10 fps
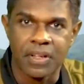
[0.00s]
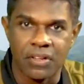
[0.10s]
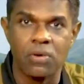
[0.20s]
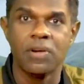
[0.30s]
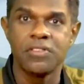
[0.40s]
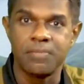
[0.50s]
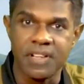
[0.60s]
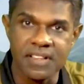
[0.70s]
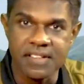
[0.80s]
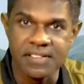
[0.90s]
the Holy
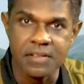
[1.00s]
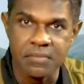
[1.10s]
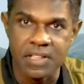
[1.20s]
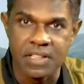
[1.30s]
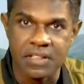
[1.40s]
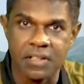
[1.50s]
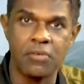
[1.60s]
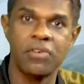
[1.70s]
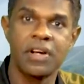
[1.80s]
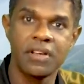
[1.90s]
Spirit is in me.
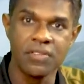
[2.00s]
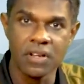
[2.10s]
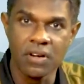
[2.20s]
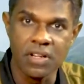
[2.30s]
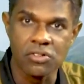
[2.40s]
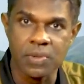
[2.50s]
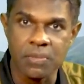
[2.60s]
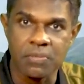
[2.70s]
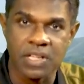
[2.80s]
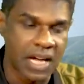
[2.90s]
The word of the Lord is
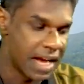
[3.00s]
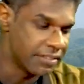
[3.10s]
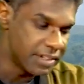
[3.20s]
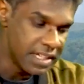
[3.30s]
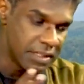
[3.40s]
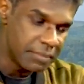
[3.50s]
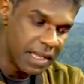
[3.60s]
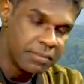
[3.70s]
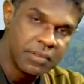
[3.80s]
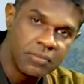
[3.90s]
with me. I read the
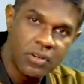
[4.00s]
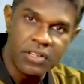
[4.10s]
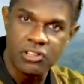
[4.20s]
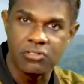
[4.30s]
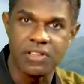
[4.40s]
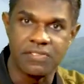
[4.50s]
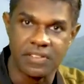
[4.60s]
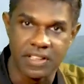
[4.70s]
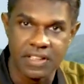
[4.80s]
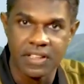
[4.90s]
Bible morning to
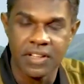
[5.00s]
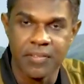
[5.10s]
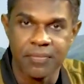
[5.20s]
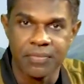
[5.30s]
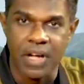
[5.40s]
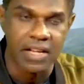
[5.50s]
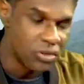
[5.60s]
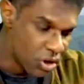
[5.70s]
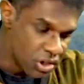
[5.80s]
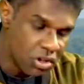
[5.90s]
evening. I
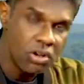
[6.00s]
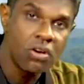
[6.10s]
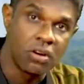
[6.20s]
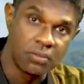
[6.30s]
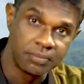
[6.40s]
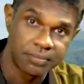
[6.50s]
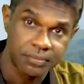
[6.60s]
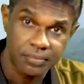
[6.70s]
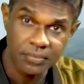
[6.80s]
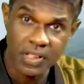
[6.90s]
know your law.
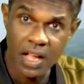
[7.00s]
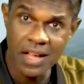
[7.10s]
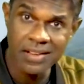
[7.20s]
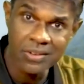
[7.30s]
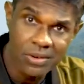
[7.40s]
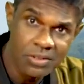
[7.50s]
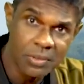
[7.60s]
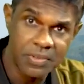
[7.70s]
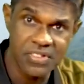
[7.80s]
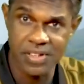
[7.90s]
I know
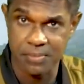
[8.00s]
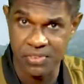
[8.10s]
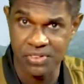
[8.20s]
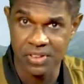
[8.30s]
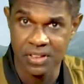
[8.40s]
your precepts."